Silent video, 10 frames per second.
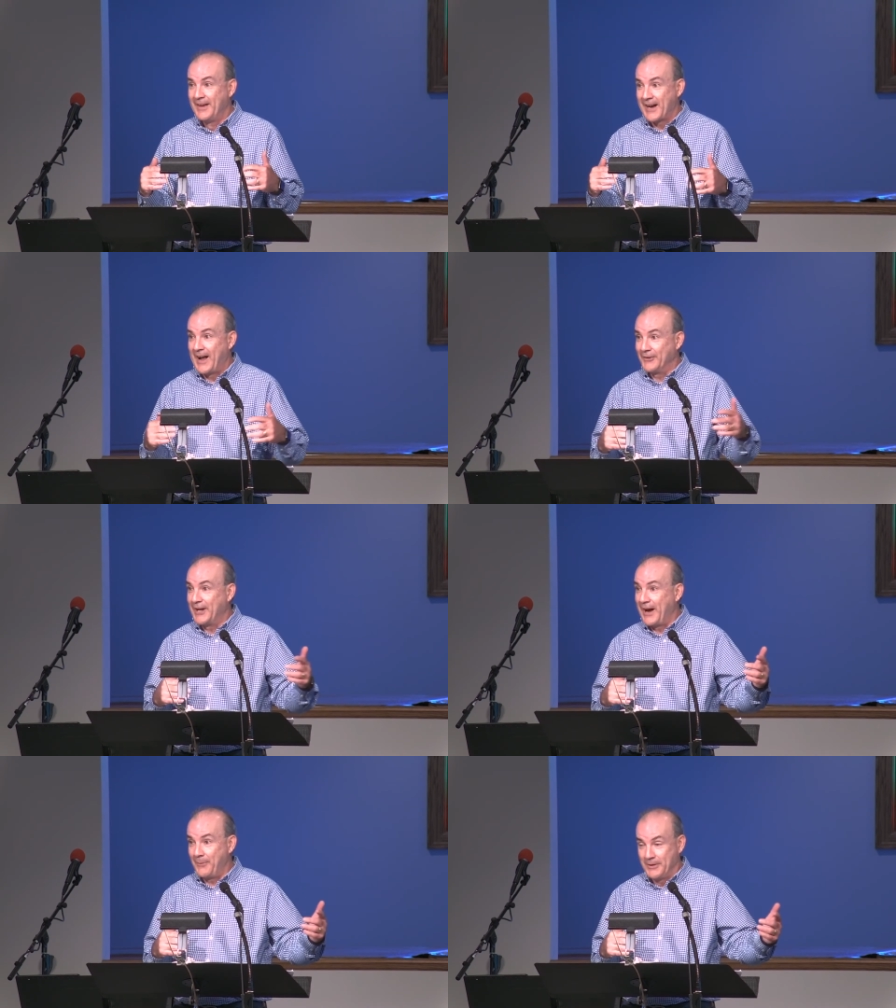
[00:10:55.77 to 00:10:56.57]
Kyle and
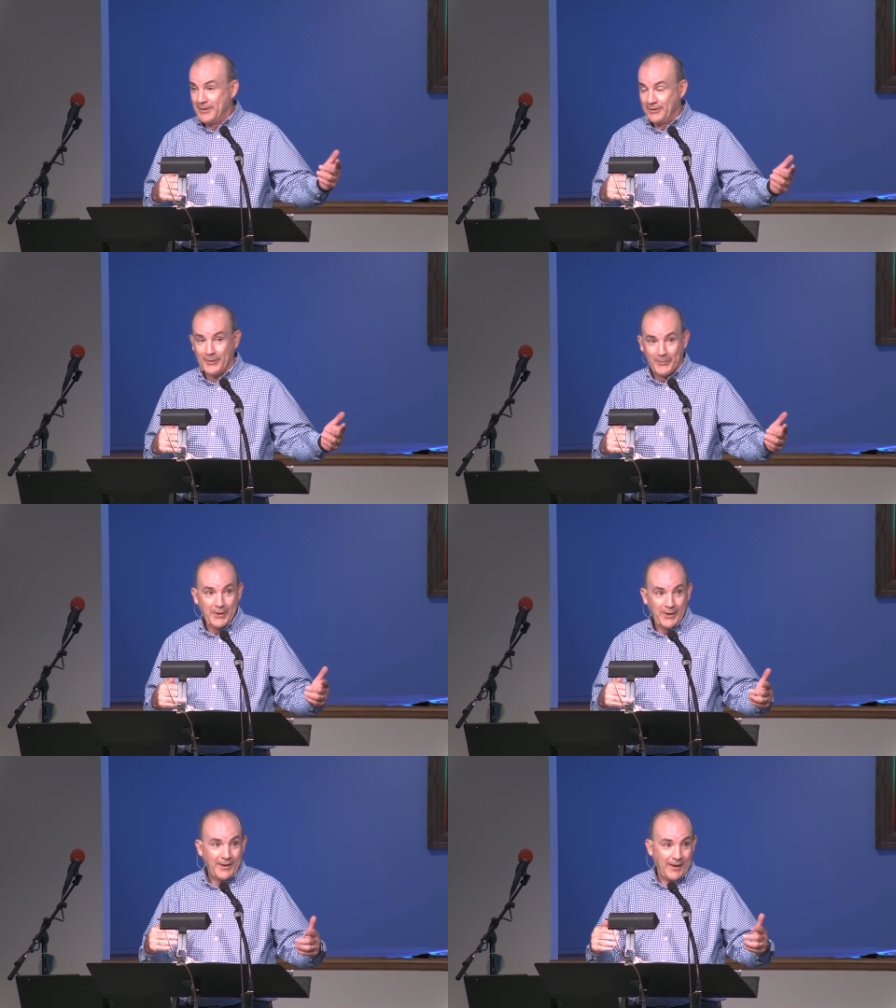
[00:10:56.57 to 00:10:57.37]
I, you know,
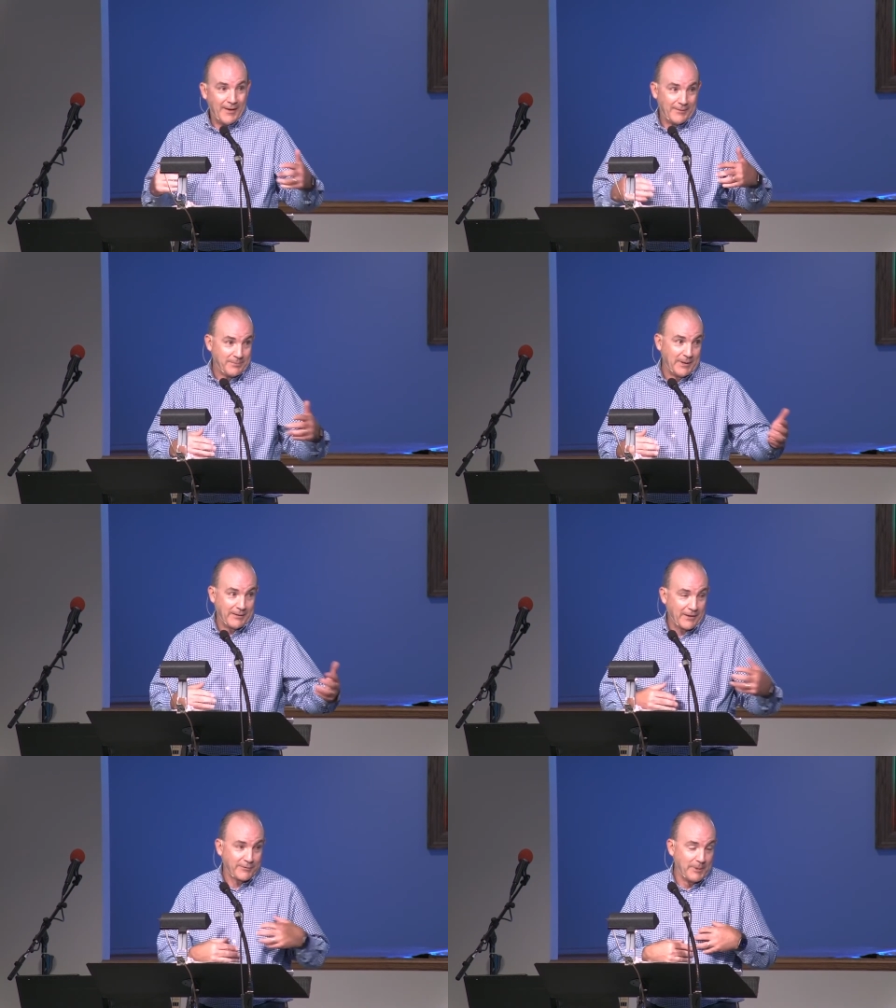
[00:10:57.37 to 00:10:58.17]
uh,
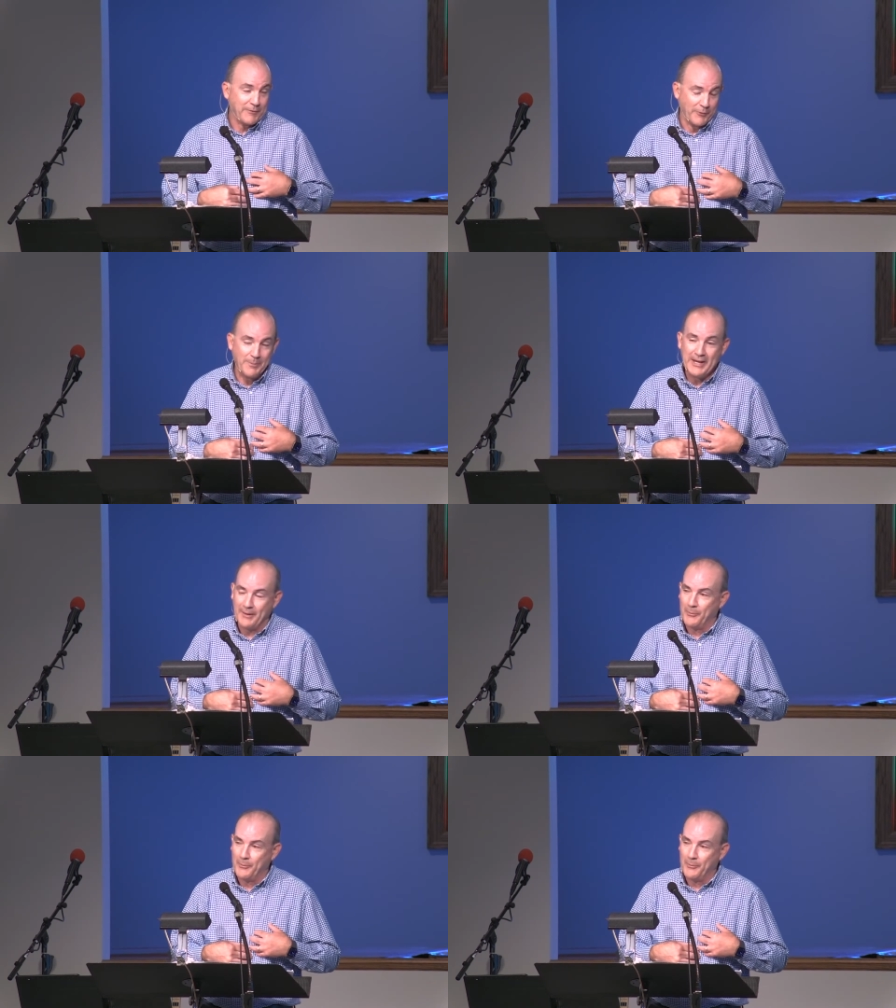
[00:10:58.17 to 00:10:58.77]
I'll speak for me.